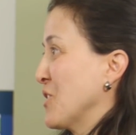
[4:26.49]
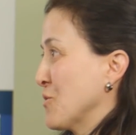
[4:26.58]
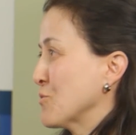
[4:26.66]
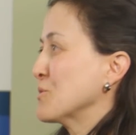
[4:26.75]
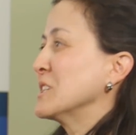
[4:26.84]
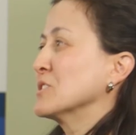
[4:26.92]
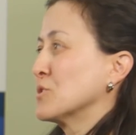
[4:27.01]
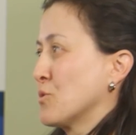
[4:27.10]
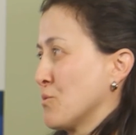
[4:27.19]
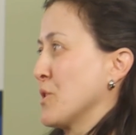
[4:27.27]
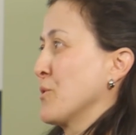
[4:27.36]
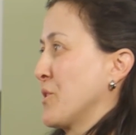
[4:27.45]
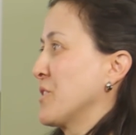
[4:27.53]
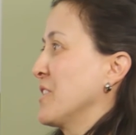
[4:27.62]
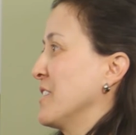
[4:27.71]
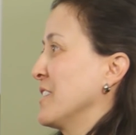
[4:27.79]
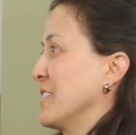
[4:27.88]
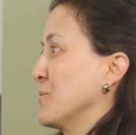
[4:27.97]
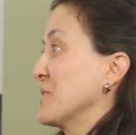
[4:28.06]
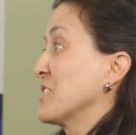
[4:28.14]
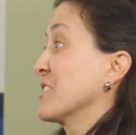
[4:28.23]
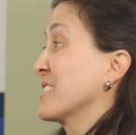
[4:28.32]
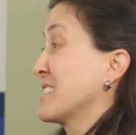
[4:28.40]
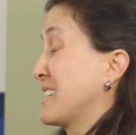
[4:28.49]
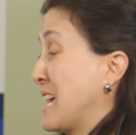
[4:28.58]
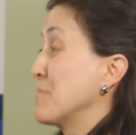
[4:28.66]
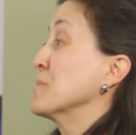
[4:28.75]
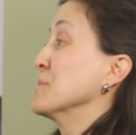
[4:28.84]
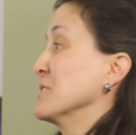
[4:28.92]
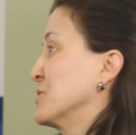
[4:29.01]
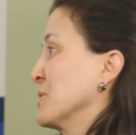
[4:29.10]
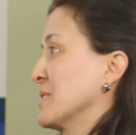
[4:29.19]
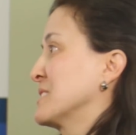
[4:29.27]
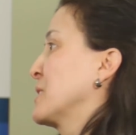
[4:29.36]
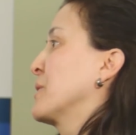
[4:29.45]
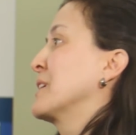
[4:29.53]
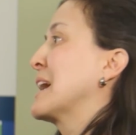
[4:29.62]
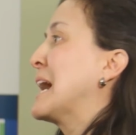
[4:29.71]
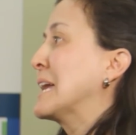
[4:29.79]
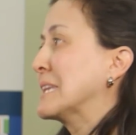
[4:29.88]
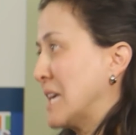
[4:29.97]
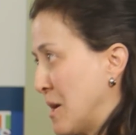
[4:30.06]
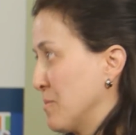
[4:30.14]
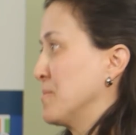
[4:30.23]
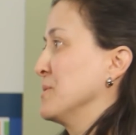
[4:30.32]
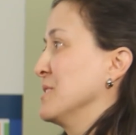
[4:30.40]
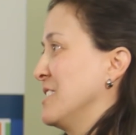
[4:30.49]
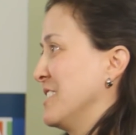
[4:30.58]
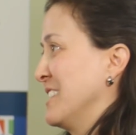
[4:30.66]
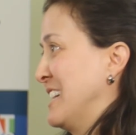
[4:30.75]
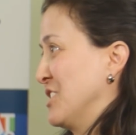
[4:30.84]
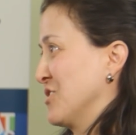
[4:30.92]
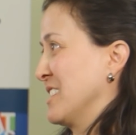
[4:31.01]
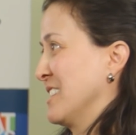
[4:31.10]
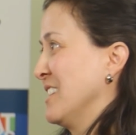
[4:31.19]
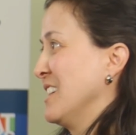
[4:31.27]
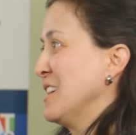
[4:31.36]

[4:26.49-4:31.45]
real growth in what they're capable of doing because they're already highly capable on entry.